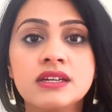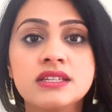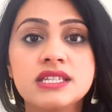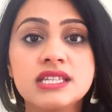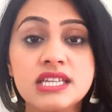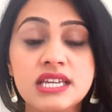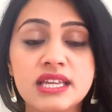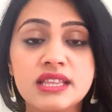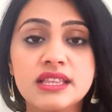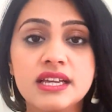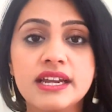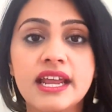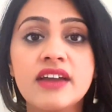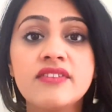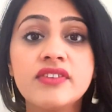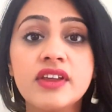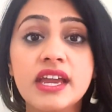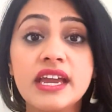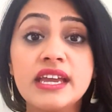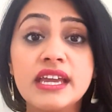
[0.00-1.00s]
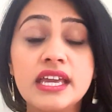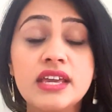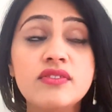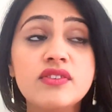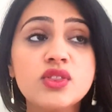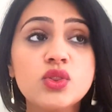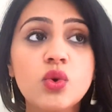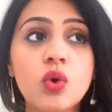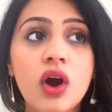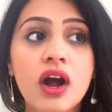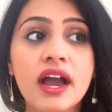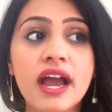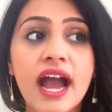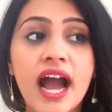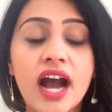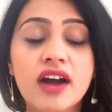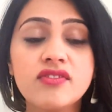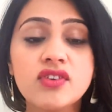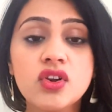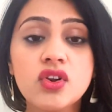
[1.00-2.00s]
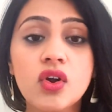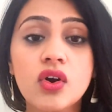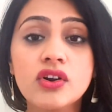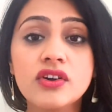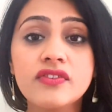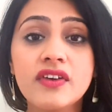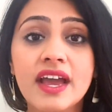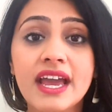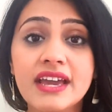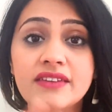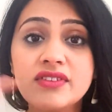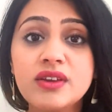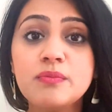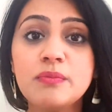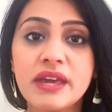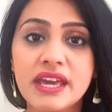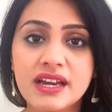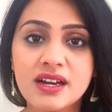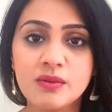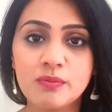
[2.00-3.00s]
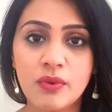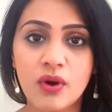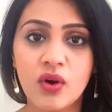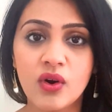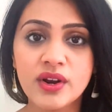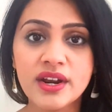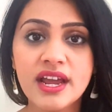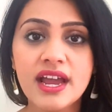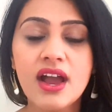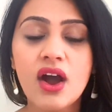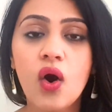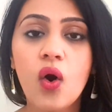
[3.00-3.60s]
seen that even though I have a lot of heavy makeup on,